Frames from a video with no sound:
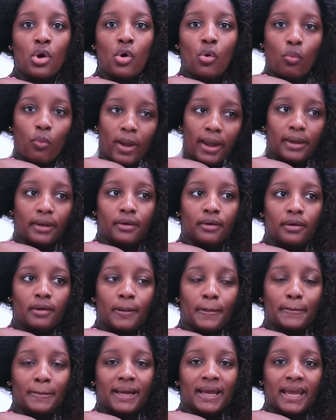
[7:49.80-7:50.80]
when
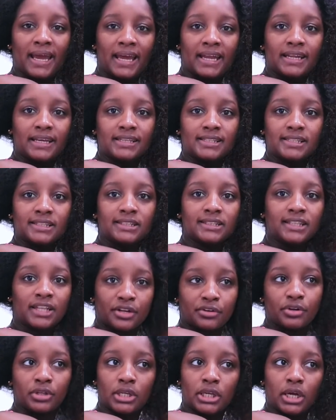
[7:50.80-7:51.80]
my head is
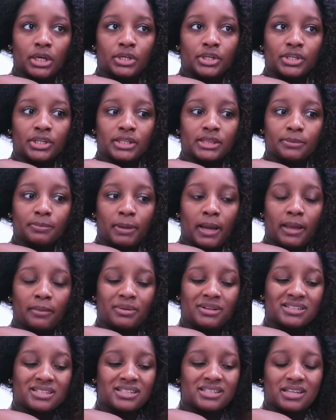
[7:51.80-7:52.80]
literally underneath the pipe
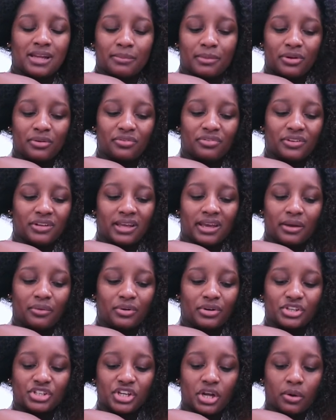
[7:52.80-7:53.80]
because this time I don't feel like I
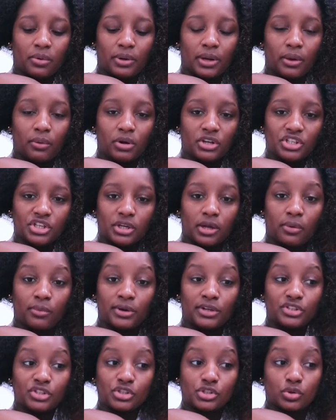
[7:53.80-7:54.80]
want to shower and I wash it. I want
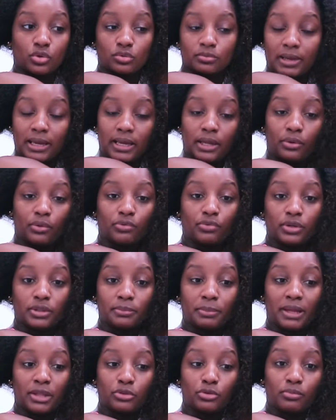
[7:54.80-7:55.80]
to just hold my head over in the
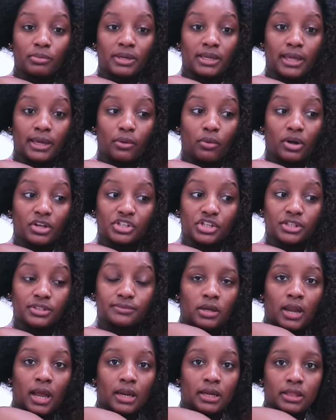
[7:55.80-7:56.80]
bathroom and like wash it.
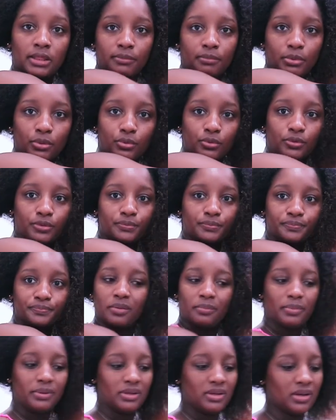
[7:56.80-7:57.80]
Not in the mood.
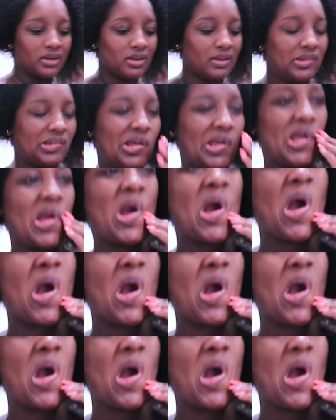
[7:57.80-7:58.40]
But yeah, like